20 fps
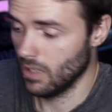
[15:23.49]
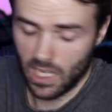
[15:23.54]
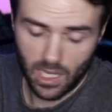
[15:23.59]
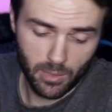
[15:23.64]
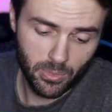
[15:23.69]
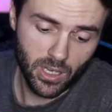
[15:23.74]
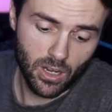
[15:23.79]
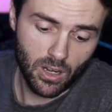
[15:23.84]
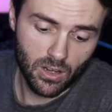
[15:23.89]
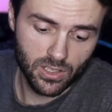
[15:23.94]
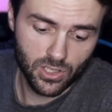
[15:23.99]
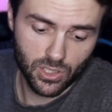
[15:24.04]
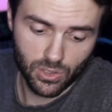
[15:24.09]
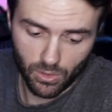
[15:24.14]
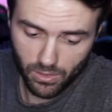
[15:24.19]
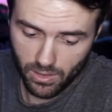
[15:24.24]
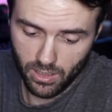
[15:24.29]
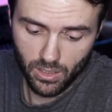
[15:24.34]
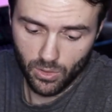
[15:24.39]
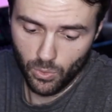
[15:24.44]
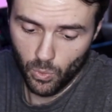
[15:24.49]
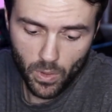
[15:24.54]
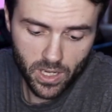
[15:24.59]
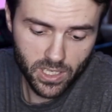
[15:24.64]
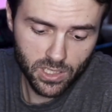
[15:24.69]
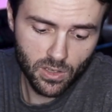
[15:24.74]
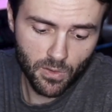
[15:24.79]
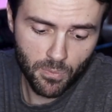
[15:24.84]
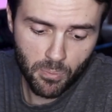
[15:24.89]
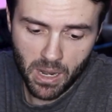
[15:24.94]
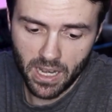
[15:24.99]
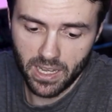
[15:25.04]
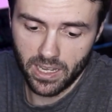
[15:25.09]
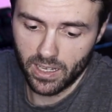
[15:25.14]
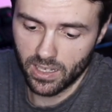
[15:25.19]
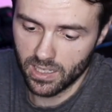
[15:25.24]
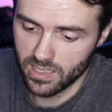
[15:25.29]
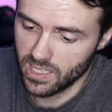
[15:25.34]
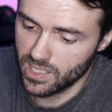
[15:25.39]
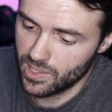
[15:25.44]
I'll be honest, Sony, waste of money,
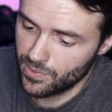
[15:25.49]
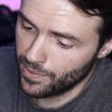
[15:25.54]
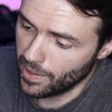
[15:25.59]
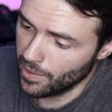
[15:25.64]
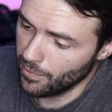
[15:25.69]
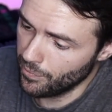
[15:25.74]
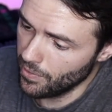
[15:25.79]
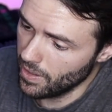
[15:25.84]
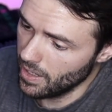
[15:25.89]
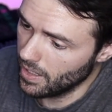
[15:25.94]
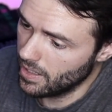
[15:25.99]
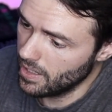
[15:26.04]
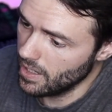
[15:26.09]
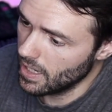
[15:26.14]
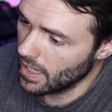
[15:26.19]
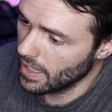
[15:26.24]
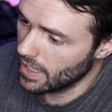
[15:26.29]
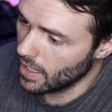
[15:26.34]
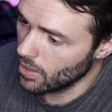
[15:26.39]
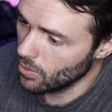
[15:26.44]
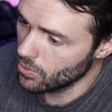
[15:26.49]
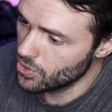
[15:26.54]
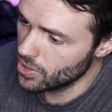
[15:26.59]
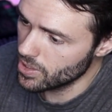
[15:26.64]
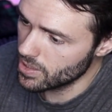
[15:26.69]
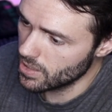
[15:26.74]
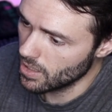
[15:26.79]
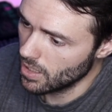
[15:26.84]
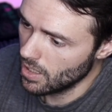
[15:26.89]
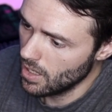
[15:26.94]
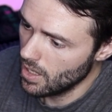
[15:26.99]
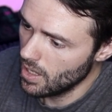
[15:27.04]
because it's very finicky and I cannot just...